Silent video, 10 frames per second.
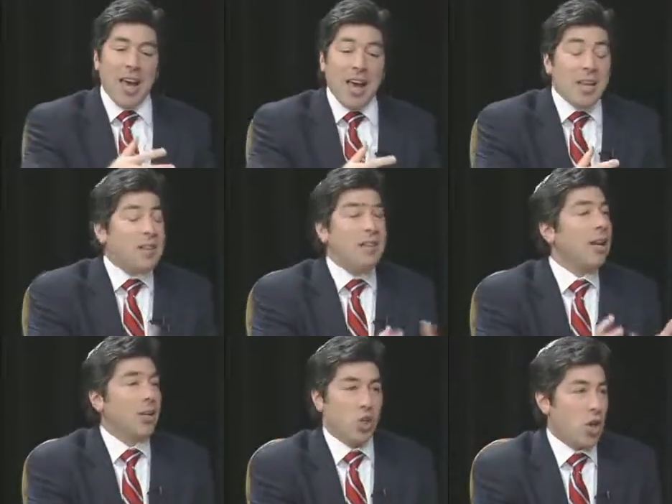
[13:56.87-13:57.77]
it's
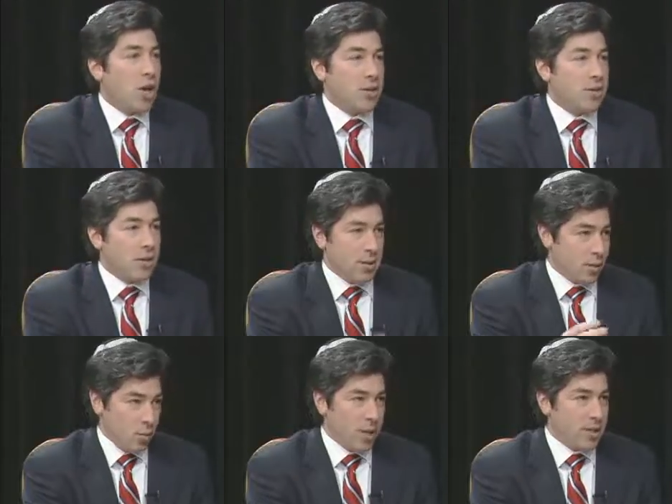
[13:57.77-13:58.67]
not just
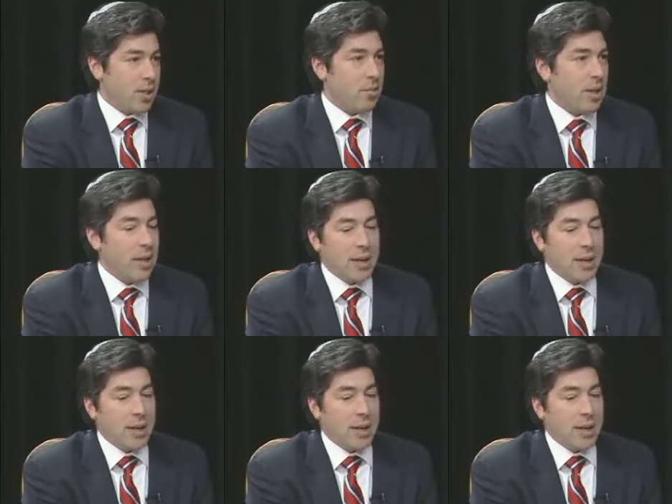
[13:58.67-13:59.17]
the wisdom.